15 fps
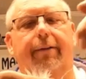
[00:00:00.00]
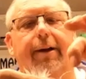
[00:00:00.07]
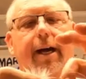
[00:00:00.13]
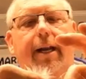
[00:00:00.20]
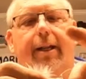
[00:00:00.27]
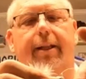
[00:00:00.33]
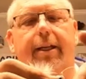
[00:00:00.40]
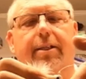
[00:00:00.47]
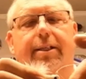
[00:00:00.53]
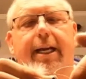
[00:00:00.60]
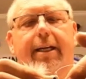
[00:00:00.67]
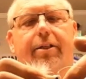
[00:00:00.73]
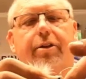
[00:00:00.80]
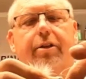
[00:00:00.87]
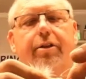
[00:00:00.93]
I've got this
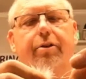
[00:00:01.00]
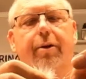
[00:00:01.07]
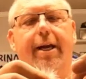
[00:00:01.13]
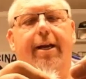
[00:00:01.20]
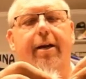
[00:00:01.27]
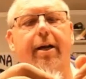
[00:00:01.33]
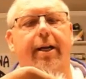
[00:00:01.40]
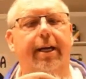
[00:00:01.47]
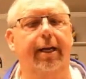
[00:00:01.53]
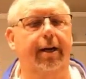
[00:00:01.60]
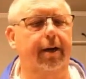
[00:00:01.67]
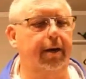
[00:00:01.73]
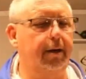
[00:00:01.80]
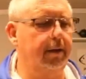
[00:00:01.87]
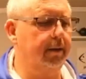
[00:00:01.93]
extra string on
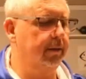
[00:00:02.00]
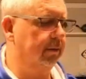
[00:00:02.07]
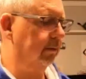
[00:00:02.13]
here,